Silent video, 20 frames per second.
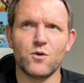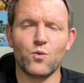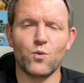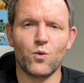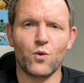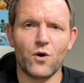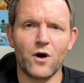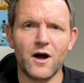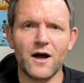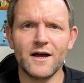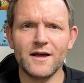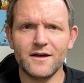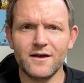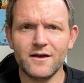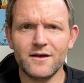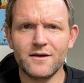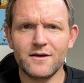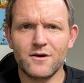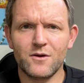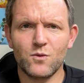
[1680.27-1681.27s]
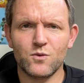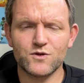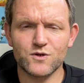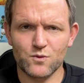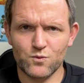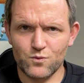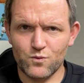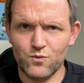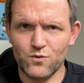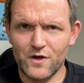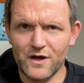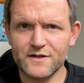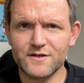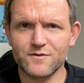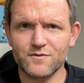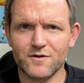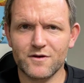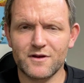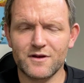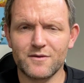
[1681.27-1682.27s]
why? So that's
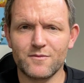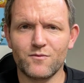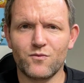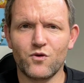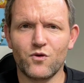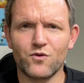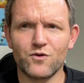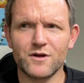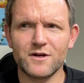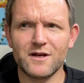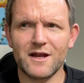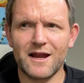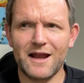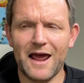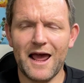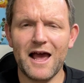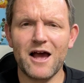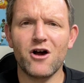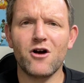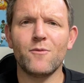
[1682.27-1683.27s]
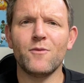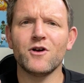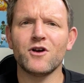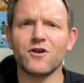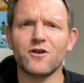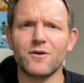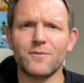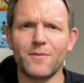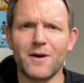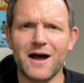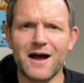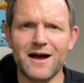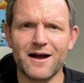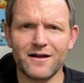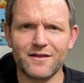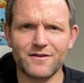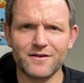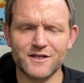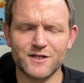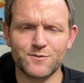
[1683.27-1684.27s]
really important, and how am I going to
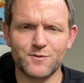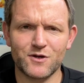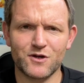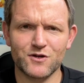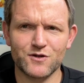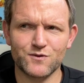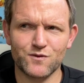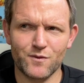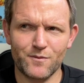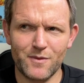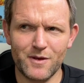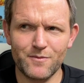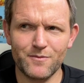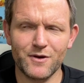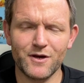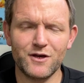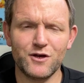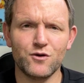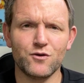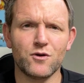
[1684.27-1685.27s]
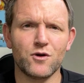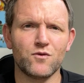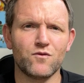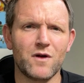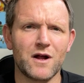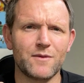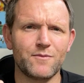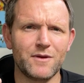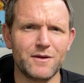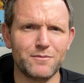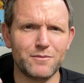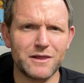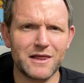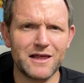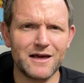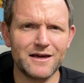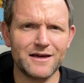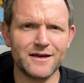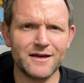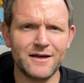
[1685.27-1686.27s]
park this? Because remember, you're a rugby
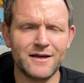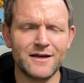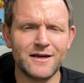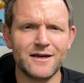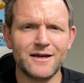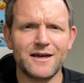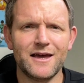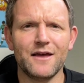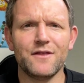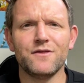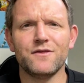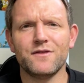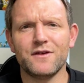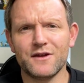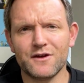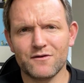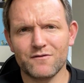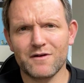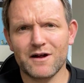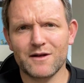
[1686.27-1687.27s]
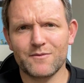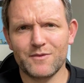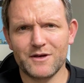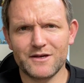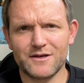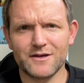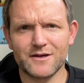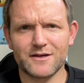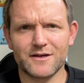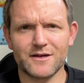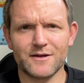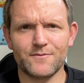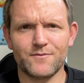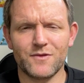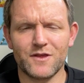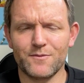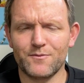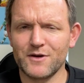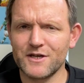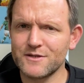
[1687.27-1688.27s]
player and then a rugby kicker.
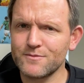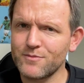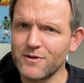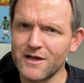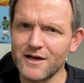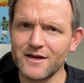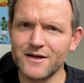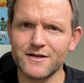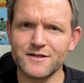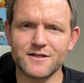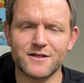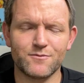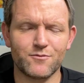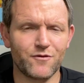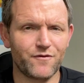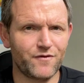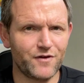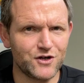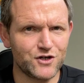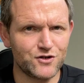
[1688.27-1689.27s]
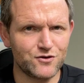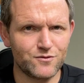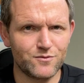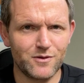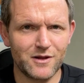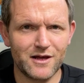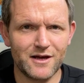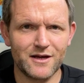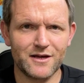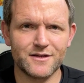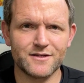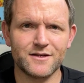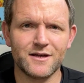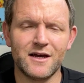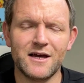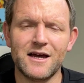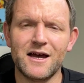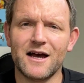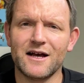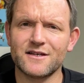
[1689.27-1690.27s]
The best players, the professional players,
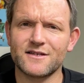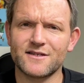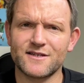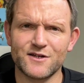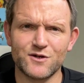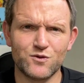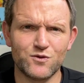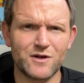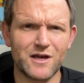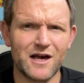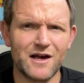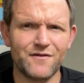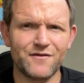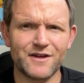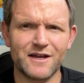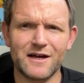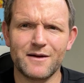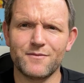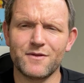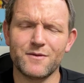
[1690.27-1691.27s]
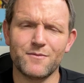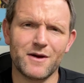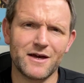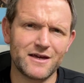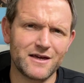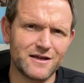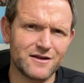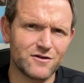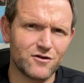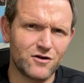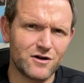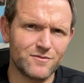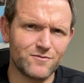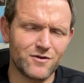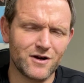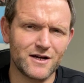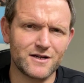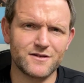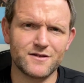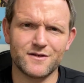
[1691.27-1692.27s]
are still carving up, they're making line
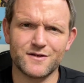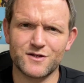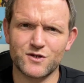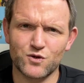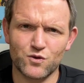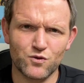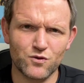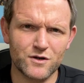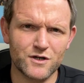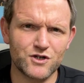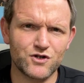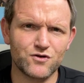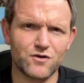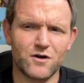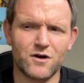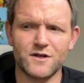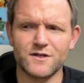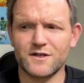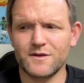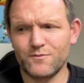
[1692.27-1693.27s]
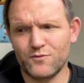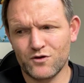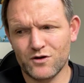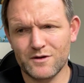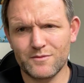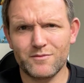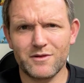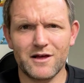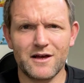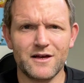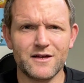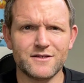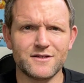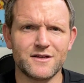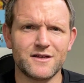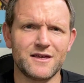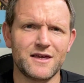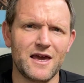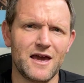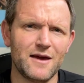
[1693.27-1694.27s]
breaks, they're scoring tries, they're putting players
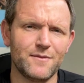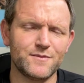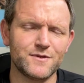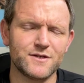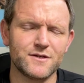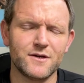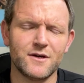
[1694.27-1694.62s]
in gaps,